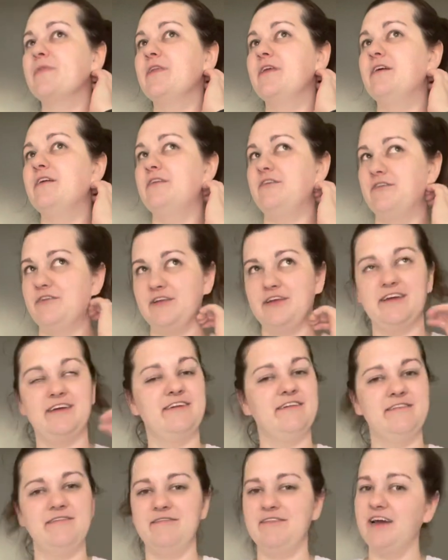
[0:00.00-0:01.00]
And you're
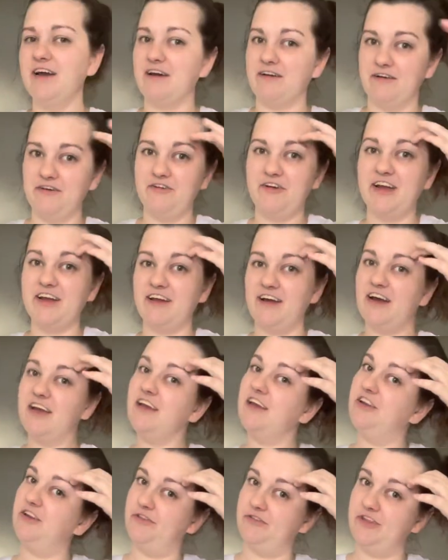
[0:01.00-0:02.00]
like, yeah, great, I
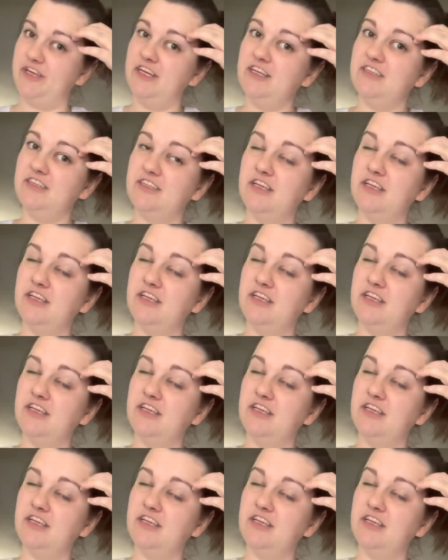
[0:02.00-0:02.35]
can do this.